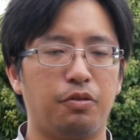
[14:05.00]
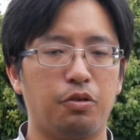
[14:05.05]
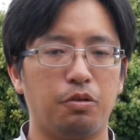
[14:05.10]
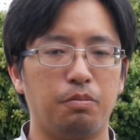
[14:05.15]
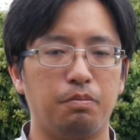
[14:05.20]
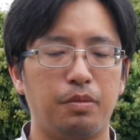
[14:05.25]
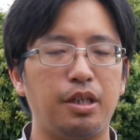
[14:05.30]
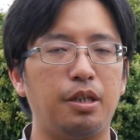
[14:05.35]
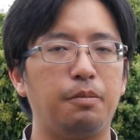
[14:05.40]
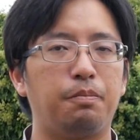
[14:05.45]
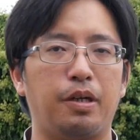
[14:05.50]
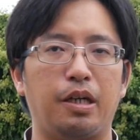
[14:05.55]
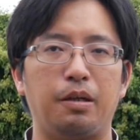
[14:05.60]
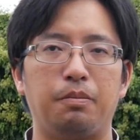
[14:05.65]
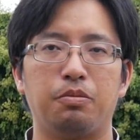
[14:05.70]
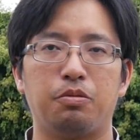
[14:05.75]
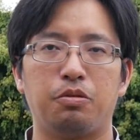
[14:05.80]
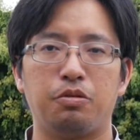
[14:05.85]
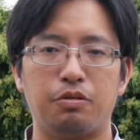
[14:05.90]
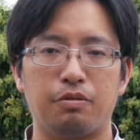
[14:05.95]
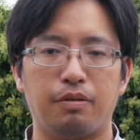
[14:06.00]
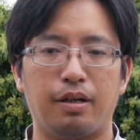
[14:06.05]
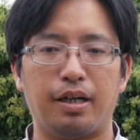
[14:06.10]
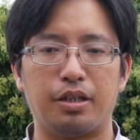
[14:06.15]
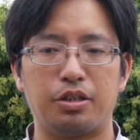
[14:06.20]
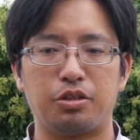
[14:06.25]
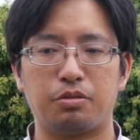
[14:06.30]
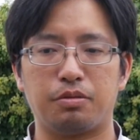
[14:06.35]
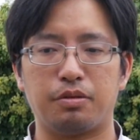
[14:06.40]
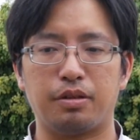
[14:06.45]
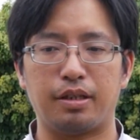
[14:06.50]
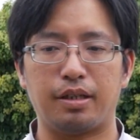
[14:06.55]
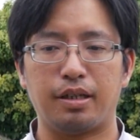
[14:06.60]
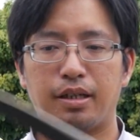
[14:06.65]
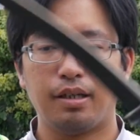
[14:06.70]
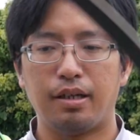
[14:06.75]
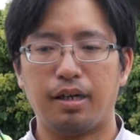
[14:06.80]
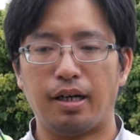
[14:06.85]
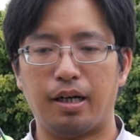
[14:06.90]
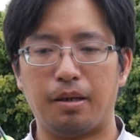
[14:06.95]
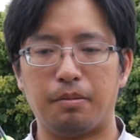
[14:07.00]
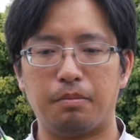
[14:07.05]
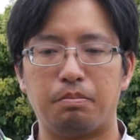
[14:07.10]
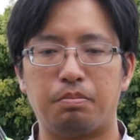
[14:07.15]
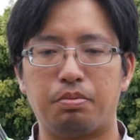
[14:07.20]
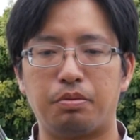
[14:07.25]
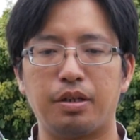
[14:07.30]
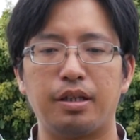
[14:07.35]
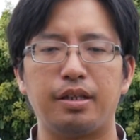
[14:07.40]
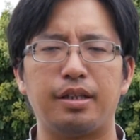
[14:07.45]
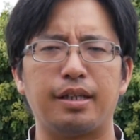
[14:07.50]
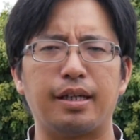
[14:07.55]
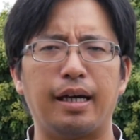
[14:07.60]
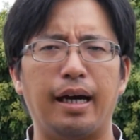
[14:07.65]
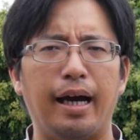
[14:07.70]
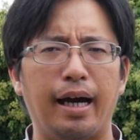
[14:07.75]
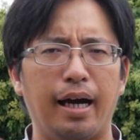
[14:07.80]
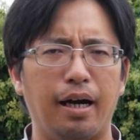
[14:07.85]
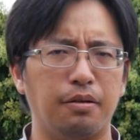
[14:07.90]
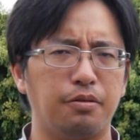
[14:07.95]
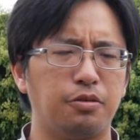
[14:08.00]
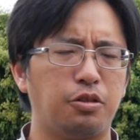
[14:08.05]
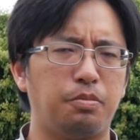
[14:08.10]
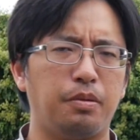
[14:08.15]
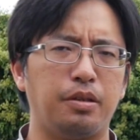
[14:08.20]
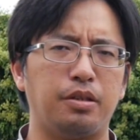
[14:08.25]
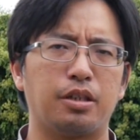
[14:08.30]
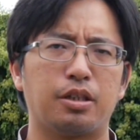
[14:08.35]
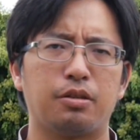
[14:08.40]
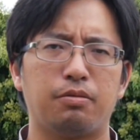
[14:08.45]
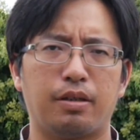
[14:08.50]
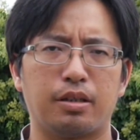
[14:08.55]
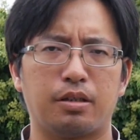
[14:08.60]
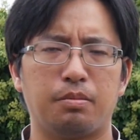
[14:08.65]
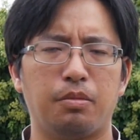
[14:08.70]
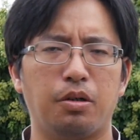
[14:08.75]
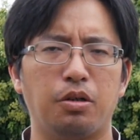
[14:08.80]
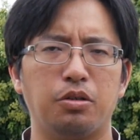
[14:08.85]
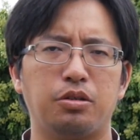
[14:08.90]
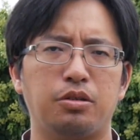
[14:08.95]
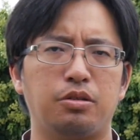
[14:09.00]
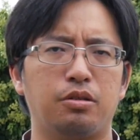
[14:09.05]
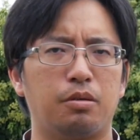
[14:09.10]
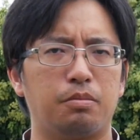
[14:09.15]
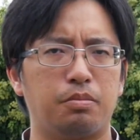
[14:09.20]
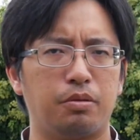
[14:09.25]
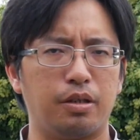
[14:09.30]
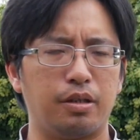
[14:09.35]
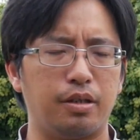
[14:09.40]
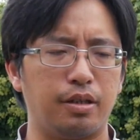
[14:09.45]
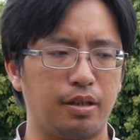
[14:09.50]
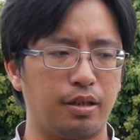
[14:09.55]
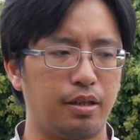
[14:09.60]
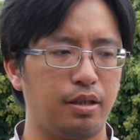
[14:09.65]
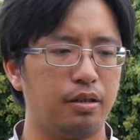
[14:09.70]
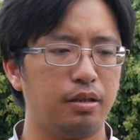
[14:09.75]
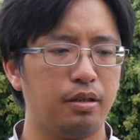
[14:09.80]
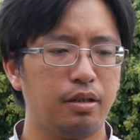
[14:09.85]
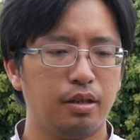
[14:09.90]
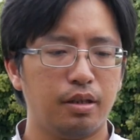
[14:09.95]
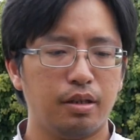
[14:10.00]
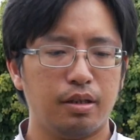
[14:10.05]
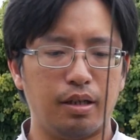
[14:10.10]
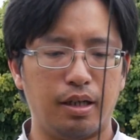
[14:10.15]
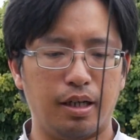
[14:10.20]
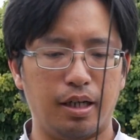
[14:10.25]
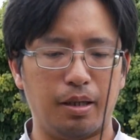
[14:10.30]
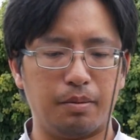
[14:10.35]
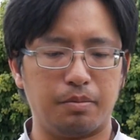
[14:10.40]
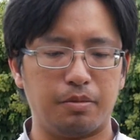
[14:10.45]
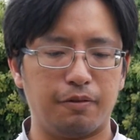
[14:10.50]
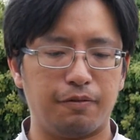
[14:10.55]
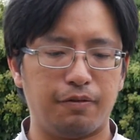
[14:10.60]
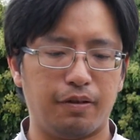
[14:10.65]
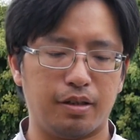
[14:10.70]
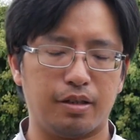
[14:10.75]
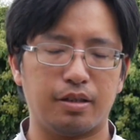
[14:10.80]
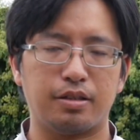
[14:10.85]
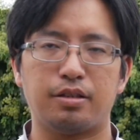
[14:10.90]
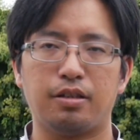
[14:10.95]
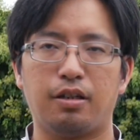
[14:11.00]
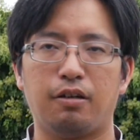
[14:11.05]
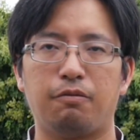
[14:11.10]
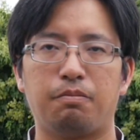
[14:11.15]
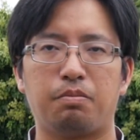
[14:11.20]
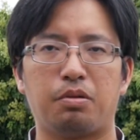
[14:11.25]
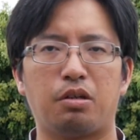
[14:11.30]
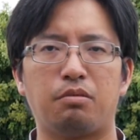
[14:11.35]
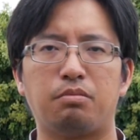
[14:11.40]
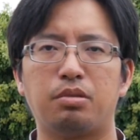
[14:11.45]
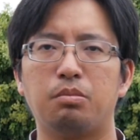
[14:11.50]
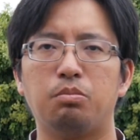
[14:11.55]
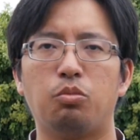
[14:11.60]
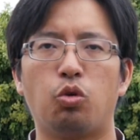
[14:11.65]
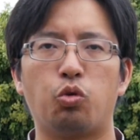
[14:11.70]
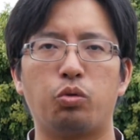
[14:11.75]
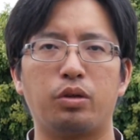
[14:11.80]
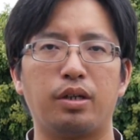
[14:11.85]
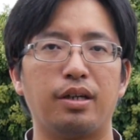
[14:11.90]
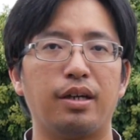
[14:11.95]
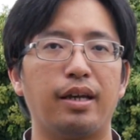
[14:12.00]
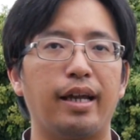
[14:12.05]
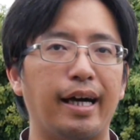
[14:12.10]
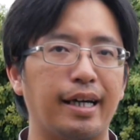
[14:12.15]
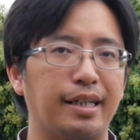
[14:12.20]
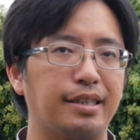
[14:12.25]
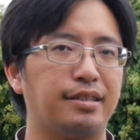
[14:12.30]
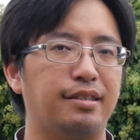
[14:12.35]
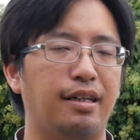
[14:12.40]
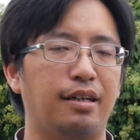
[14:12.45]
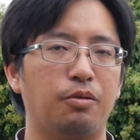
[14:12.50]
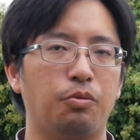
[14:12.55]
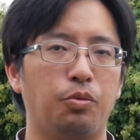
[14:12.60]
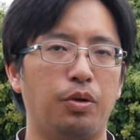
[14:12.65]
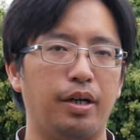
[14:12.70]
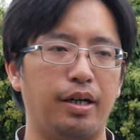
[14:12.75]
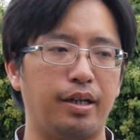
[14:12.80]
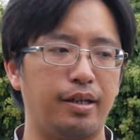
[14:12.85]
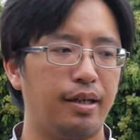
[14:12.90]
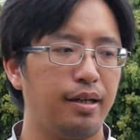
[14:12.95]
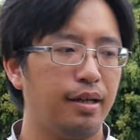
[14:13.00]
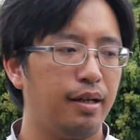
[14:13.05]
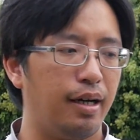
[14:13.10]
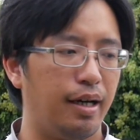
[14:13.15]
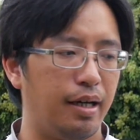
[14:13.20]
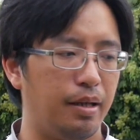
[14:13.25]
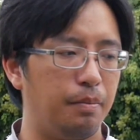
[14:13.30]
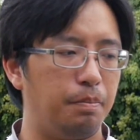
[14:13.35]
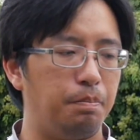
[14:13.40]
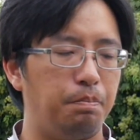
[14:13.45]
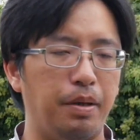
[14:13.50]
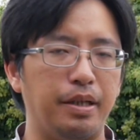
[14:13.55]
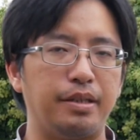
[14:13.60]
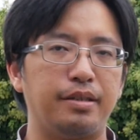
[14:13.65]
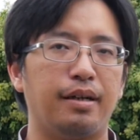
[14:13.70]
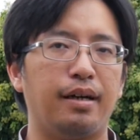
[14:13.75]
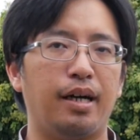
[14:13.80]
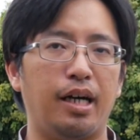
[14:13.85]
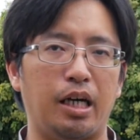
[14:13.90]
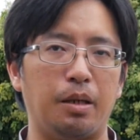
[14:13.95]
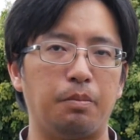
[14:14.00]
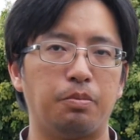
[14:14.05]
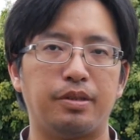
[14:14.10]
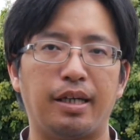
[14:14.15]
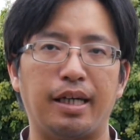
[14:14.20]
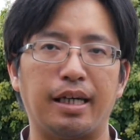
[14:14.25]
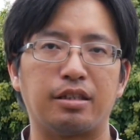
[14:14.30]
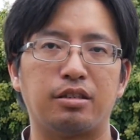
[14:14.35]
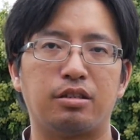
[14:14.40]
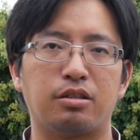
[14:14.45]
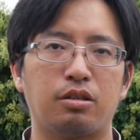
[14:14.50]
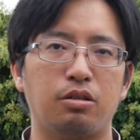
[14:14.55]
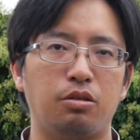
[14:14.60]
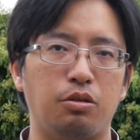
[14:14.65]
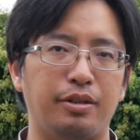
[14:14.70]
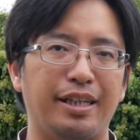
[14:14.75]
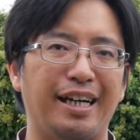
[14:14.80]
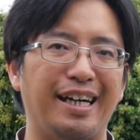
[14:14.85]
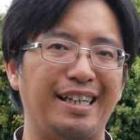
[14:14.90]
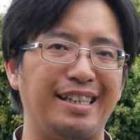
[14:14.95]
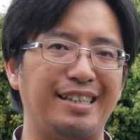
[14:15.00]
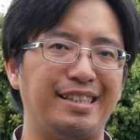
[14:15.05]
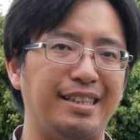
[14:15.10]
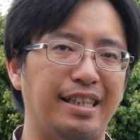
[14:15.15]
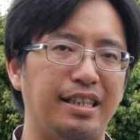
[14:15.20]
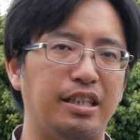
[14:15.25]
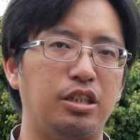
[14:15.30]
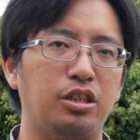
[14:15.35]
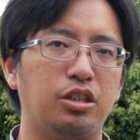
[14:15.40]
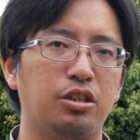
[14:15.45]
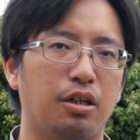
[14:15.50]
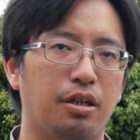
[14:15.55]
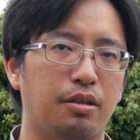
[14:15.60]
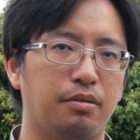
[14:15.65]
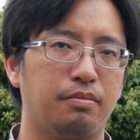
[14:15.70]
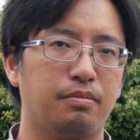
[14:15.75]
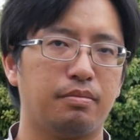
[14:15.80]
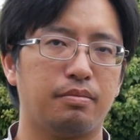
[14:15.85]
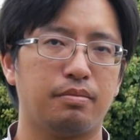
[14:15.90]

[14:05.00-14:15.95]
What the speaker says: for many people who do archery, breathing out should be the correct motion, not breathing in. You find yourself probably more relaxed that way and better able to execute a steady shot.